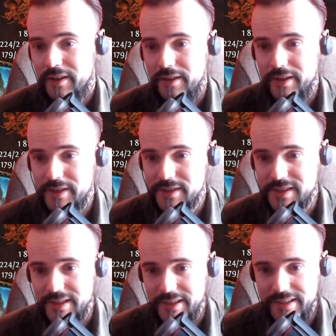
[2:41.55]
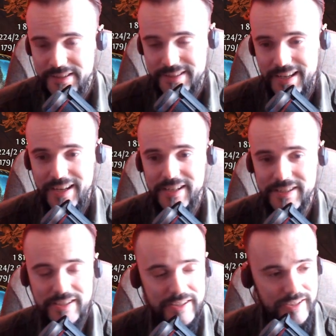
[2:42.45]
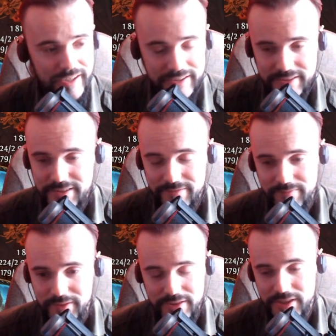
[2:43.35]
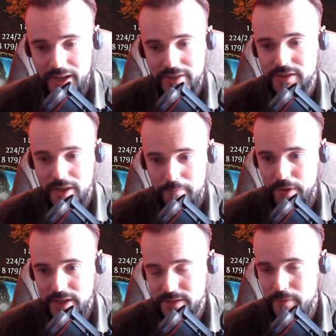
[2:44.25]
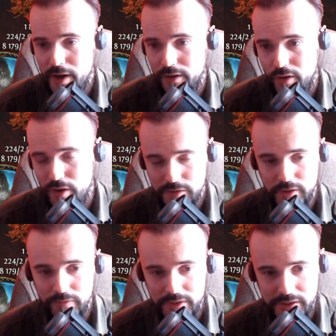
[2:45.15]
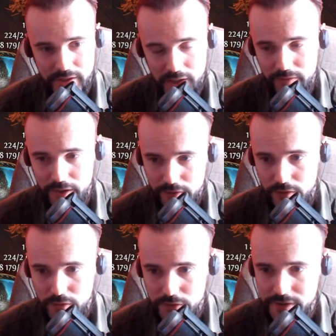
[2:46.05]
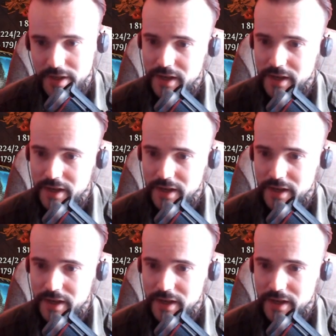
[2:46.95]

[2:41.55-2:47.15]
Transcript: is it takes and sets a base mana cost of the skill that you use,